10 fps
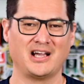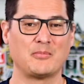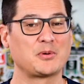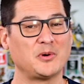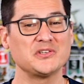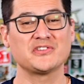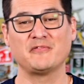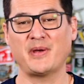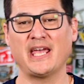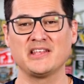A proposal
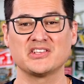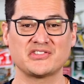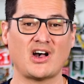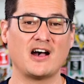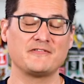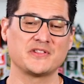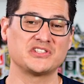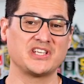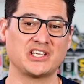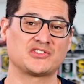of paying this off with a
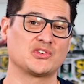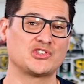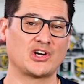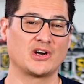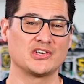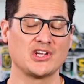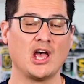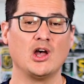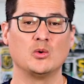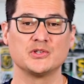ticket surcharge
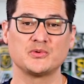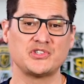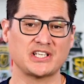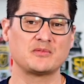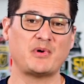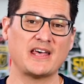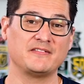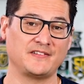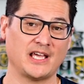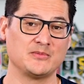was rejected by the
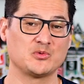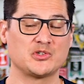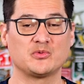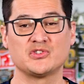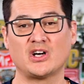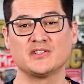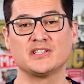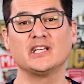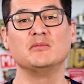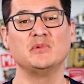Flames, which
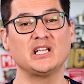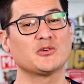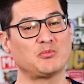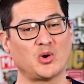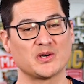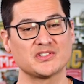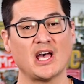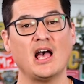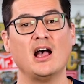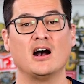resulted in media reports
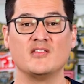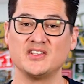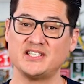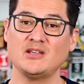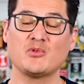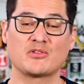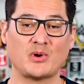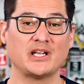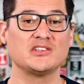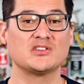of the team
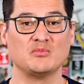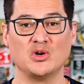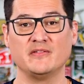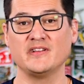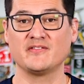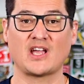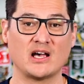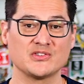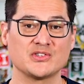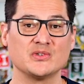threatening to move if
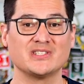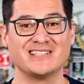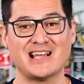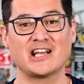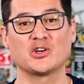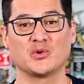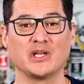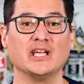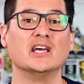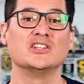council did not
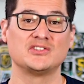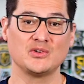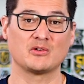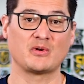agree to the